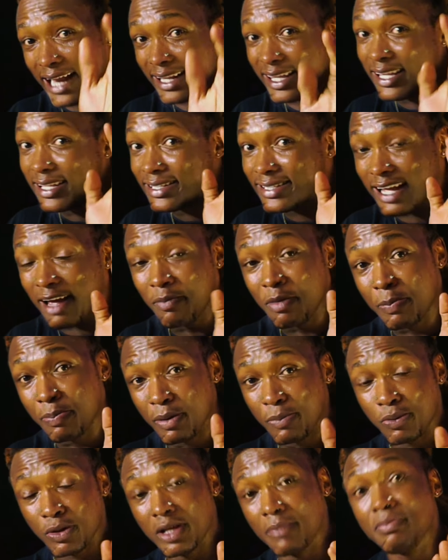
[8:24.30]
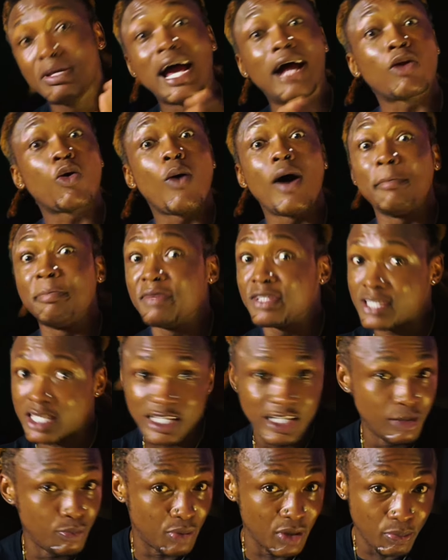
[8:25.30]
I can tell me people that me, I don't want to
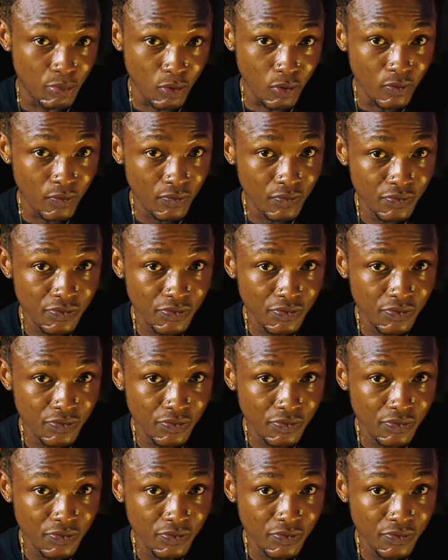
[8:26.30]
mislead people.